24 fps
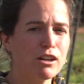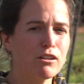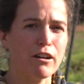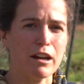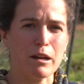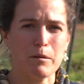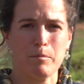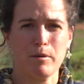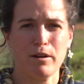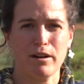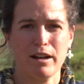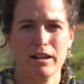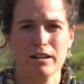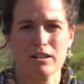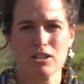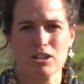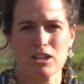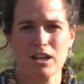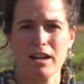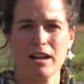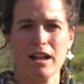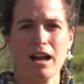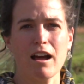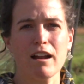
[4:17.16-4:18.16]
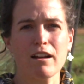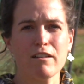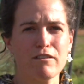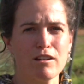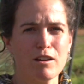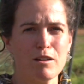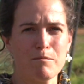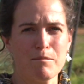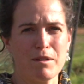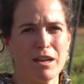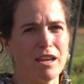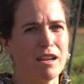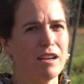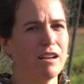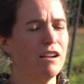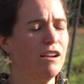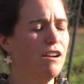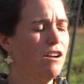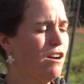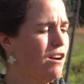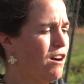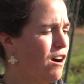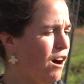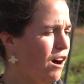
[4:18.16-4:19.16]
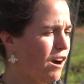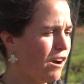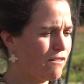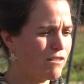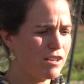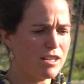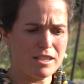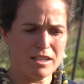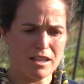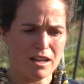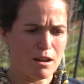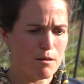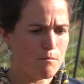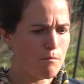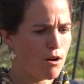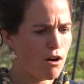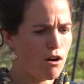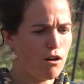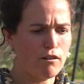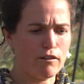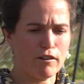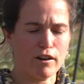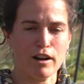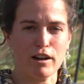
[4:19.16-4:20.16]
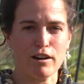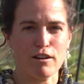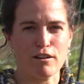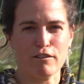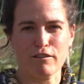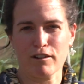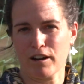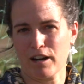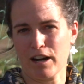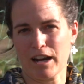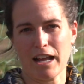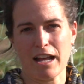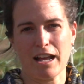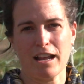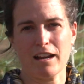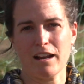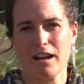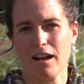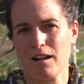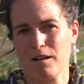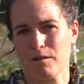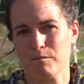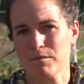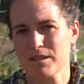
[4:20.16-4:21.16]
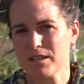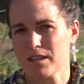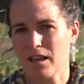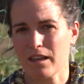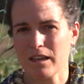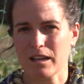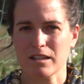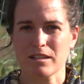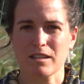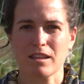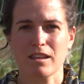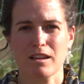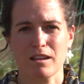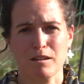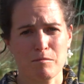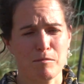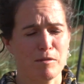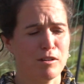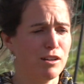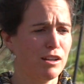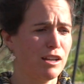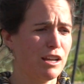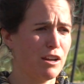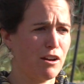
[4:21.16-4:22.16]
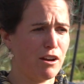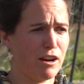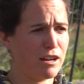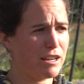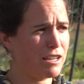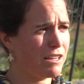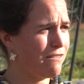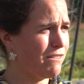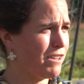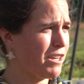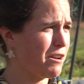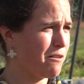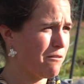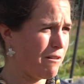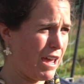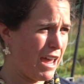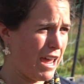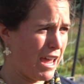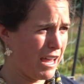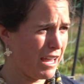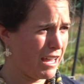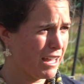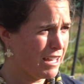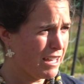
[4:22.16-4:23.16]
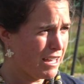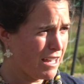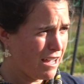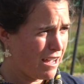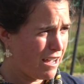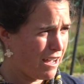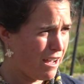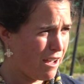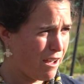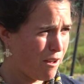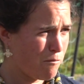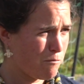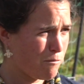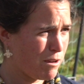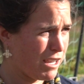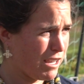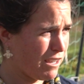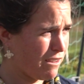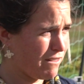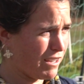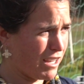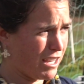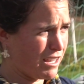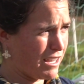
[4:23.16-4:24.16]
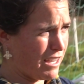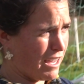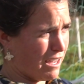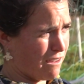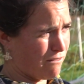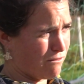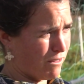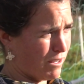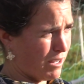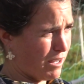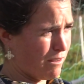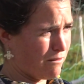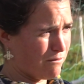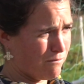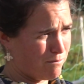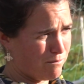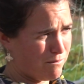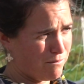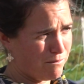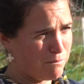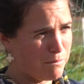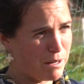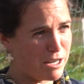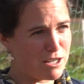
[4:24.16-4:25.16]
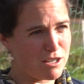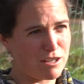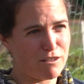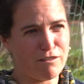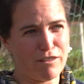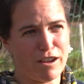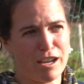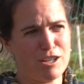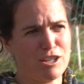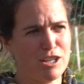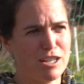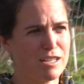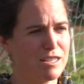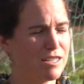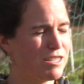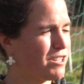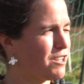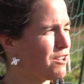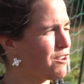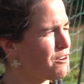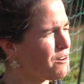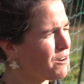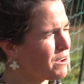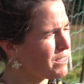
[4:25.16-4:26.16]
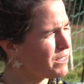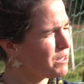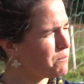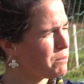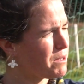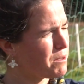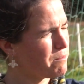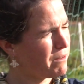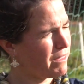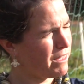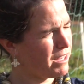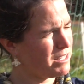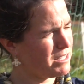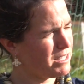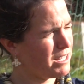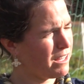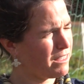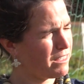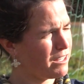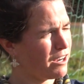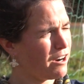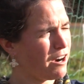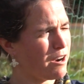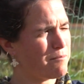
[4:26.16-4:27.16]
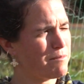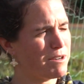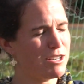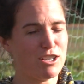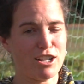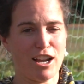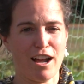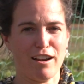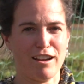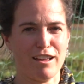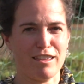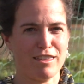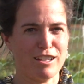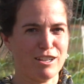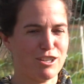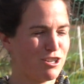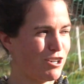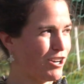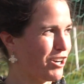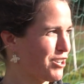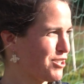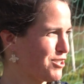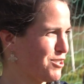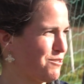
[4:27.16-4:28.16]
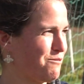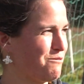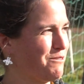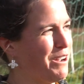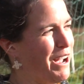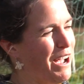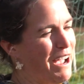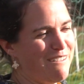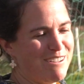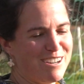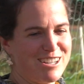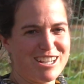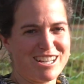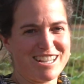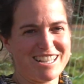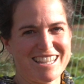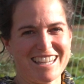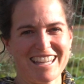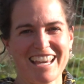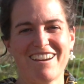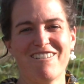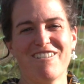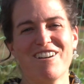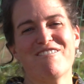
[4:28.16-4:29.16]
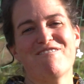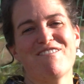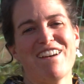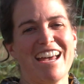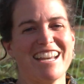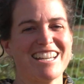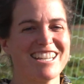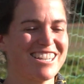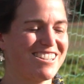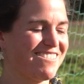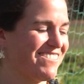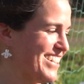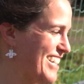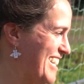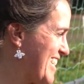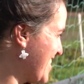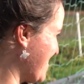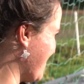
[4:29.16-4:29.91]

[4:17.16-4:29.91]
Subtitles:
great production out of them and harvesting them over and over and selling to the community or giving away. We even gave a bunch of veggies to the people that take the garbage out at the church. I would just leave them vegetables